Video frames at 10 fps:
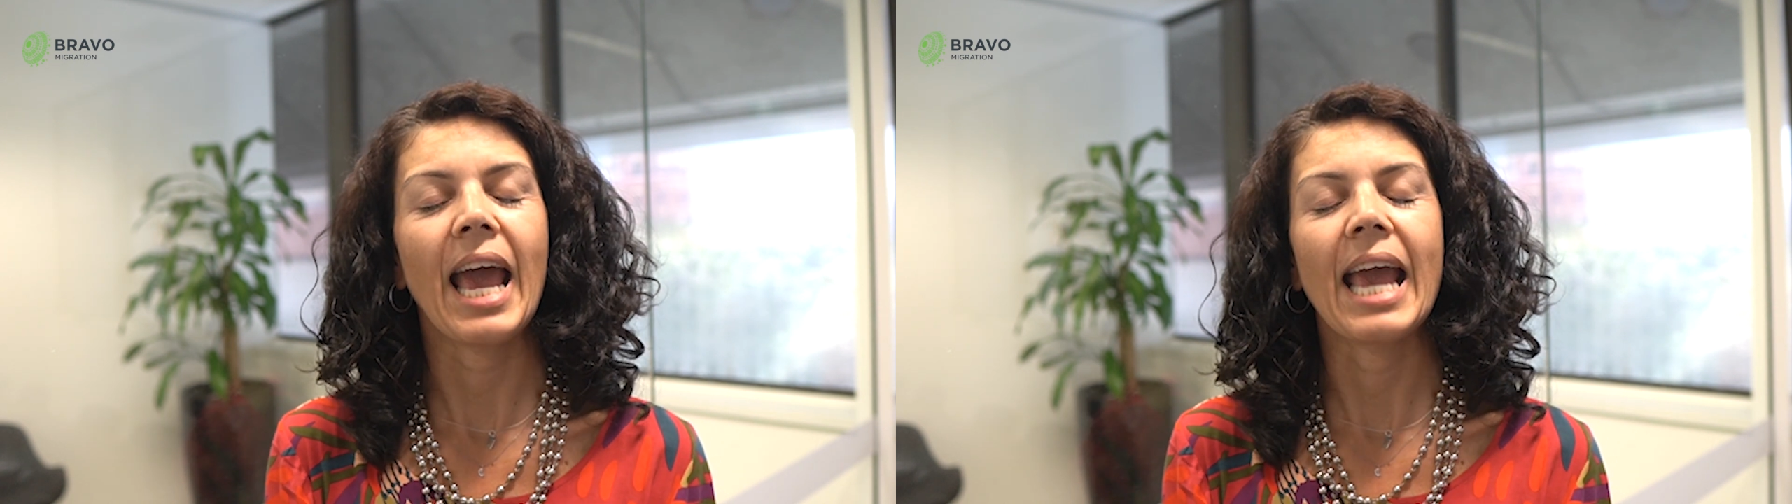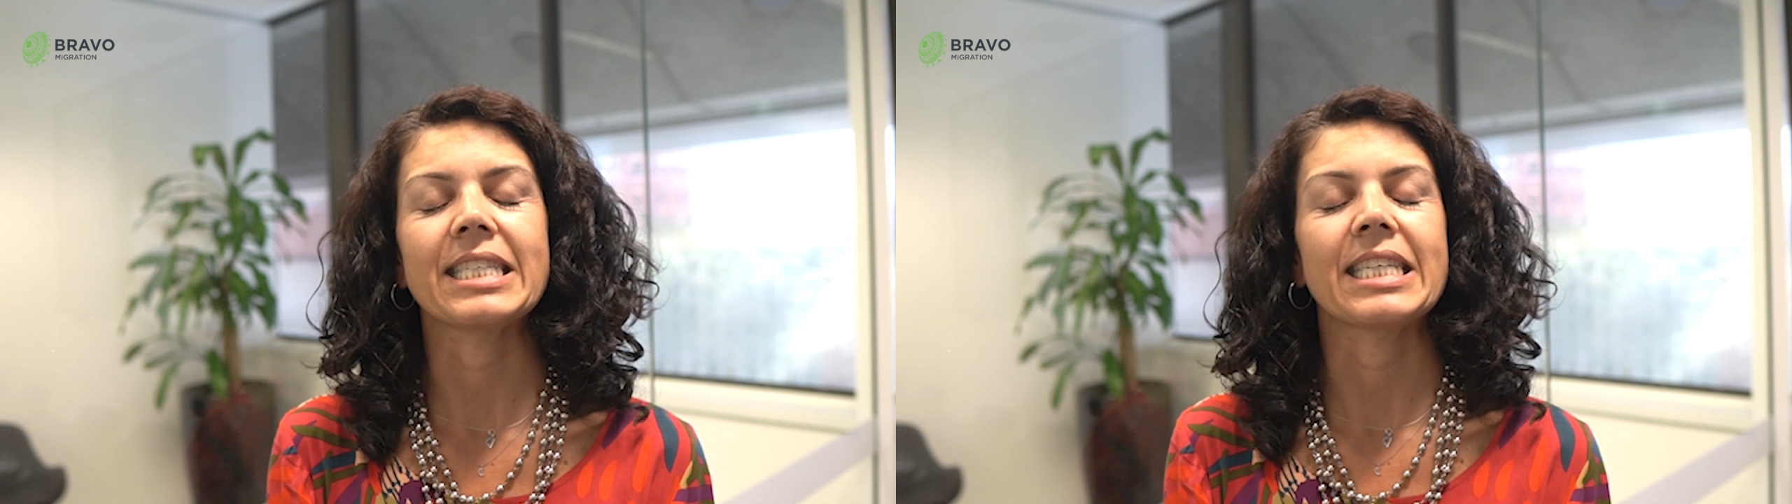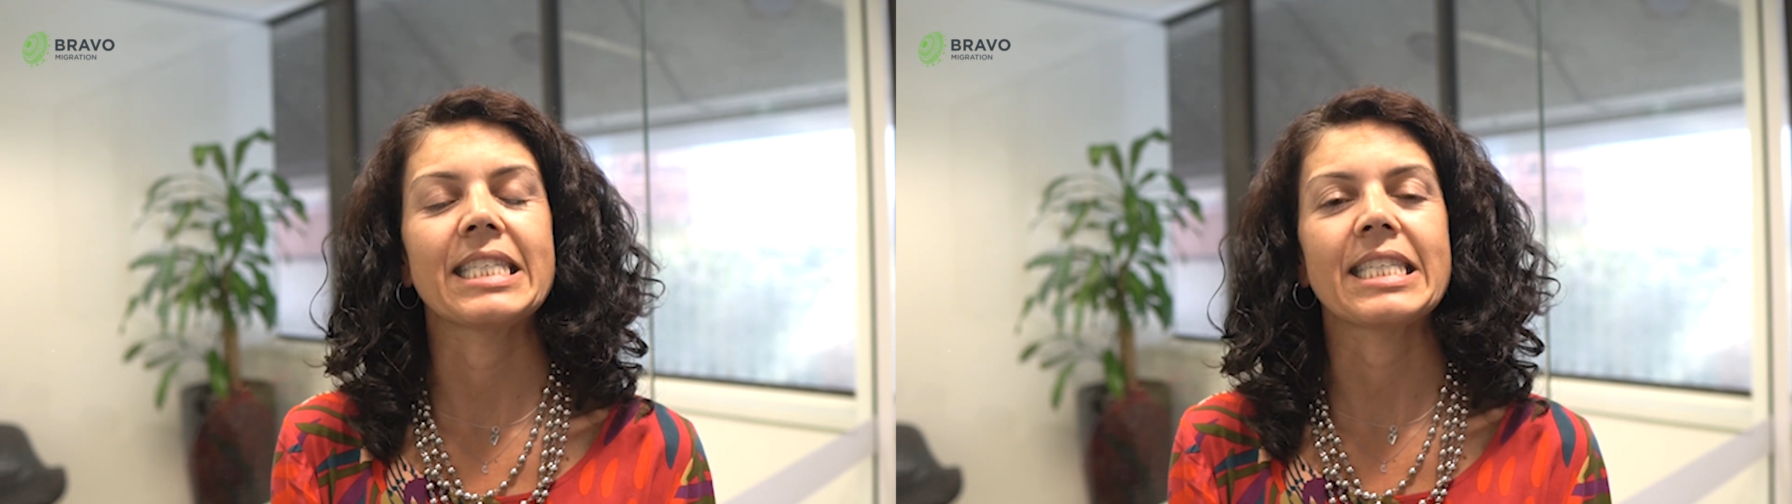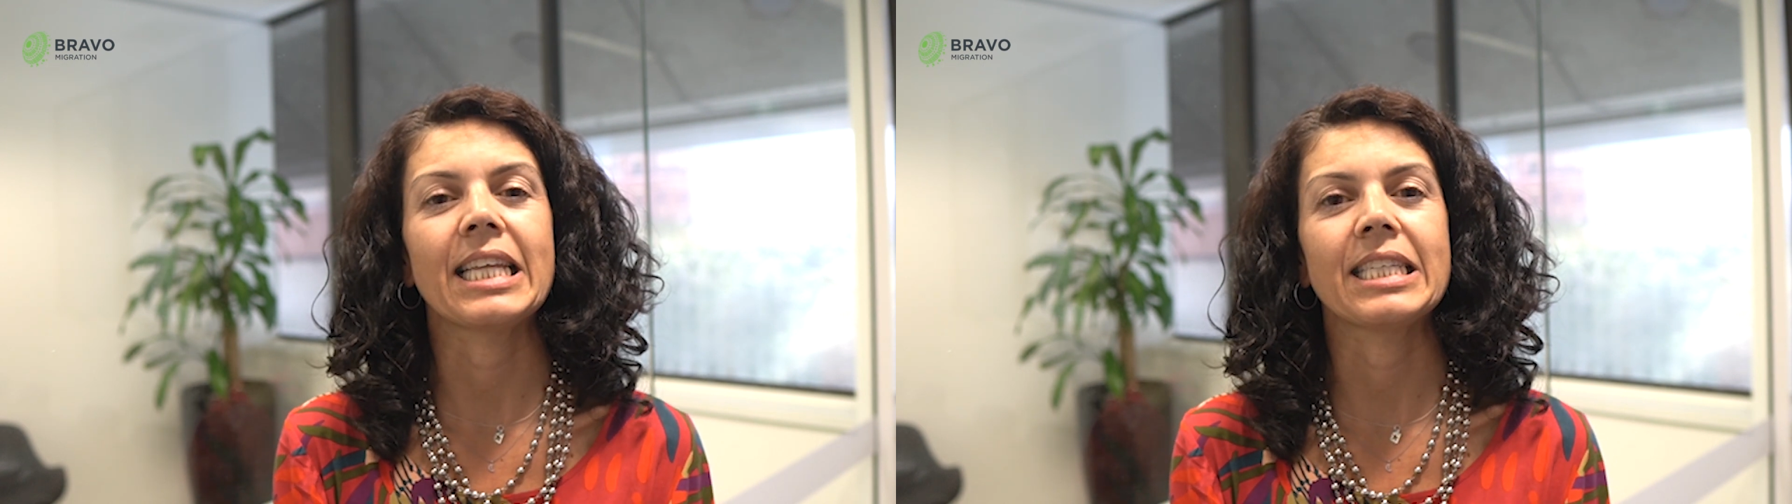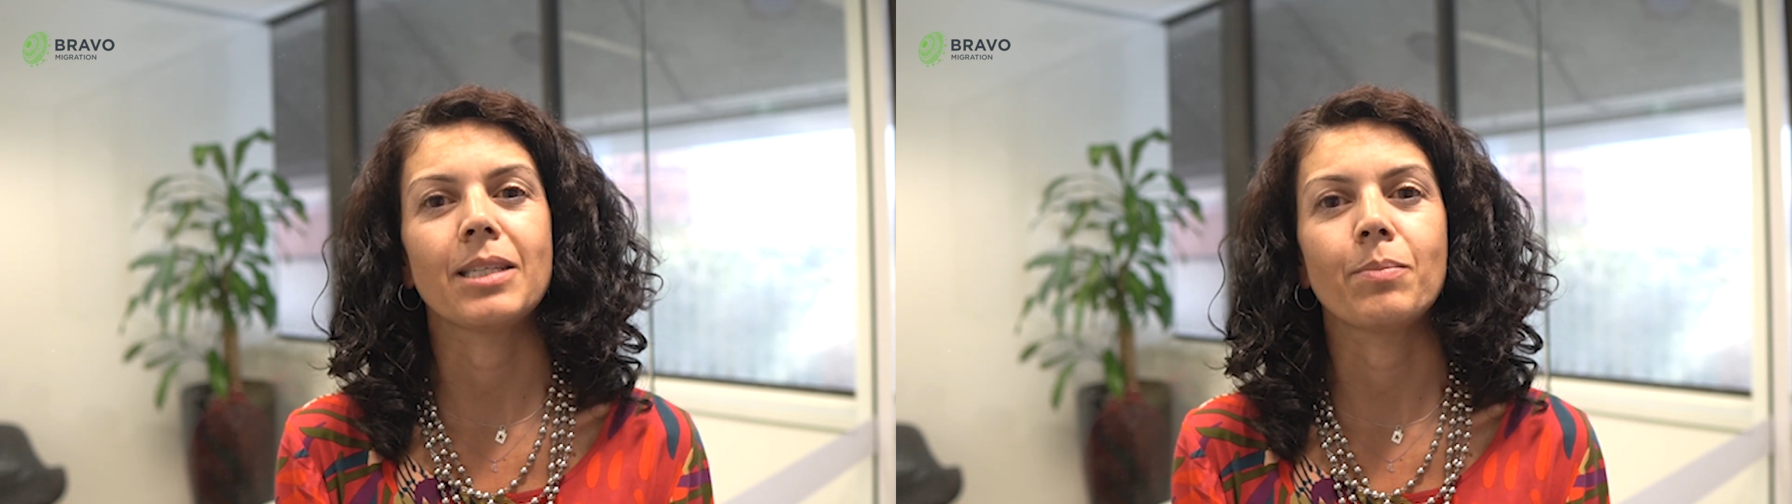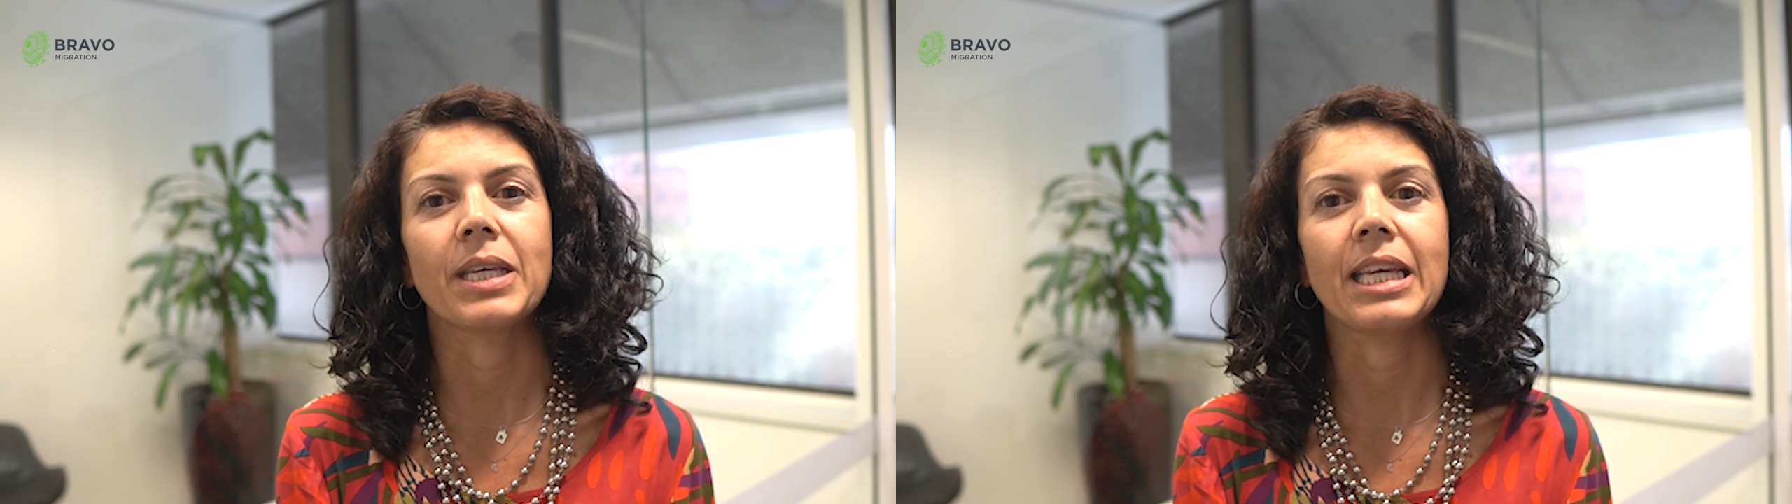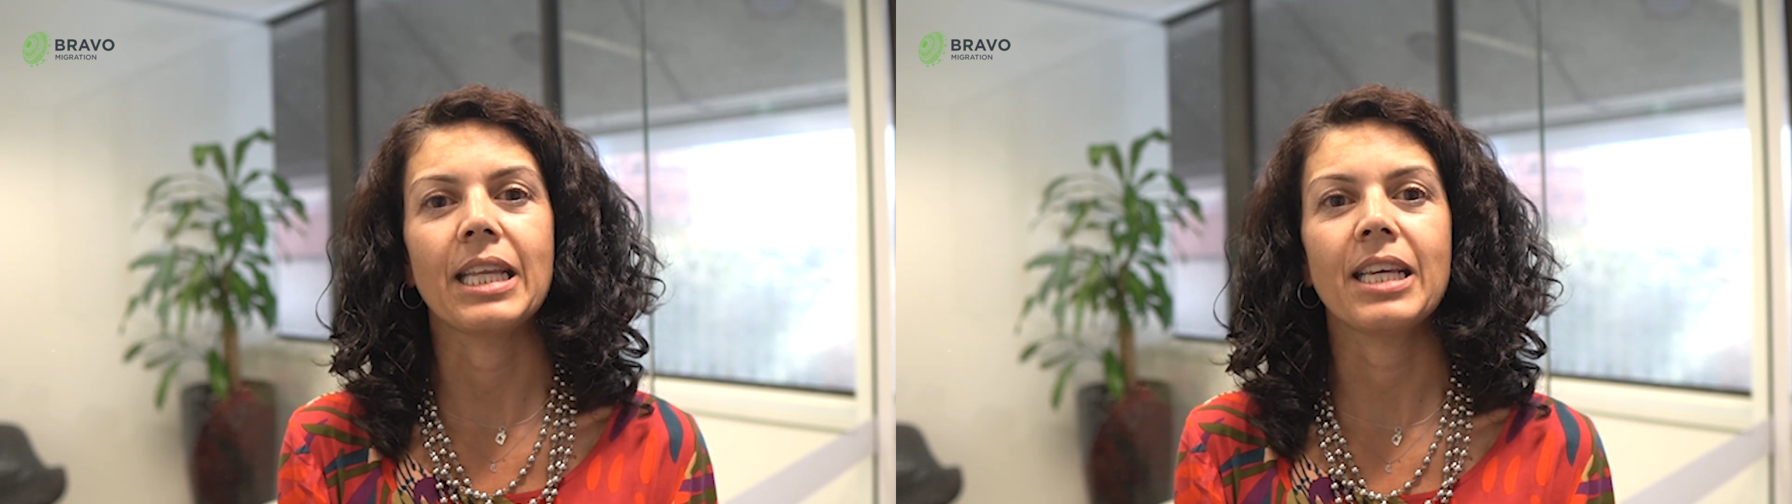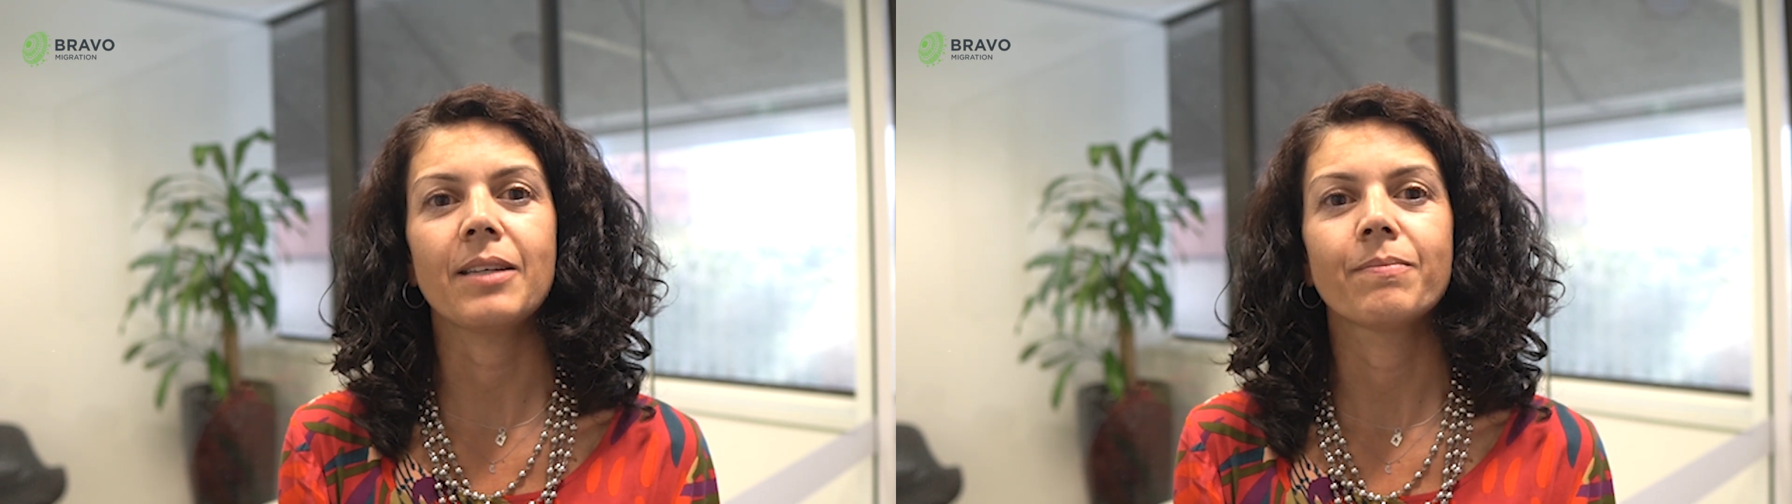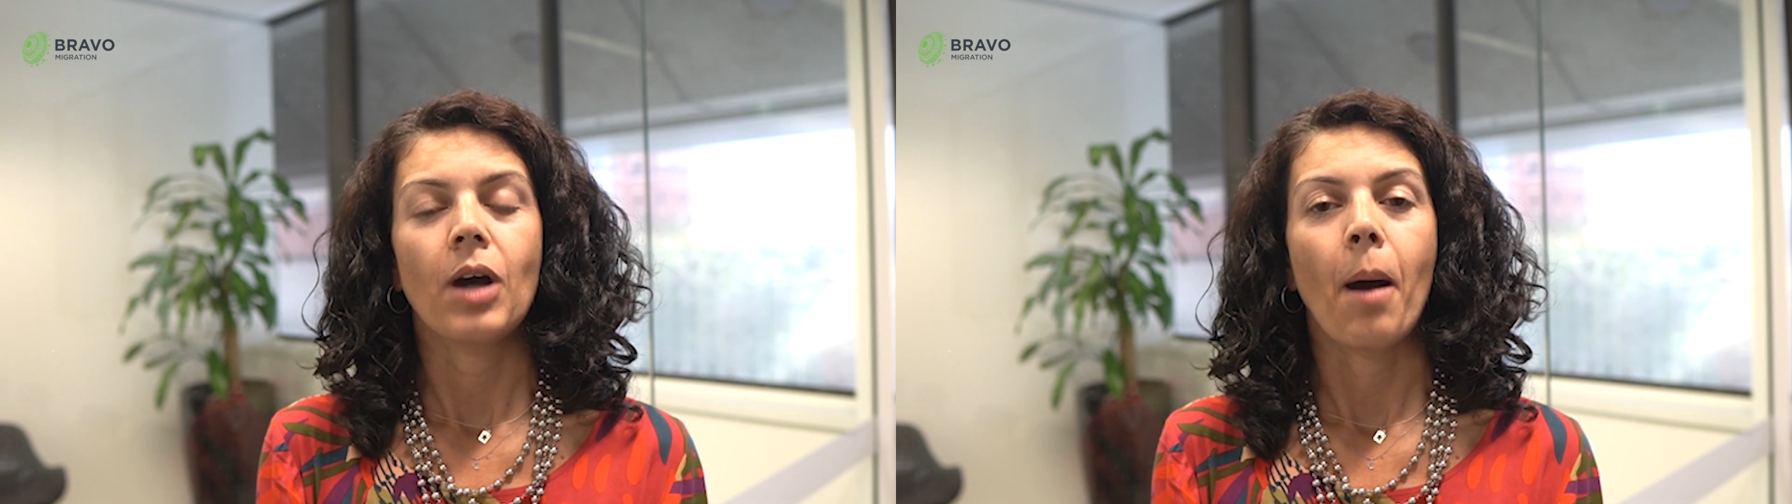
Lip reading: As I said in the beginning,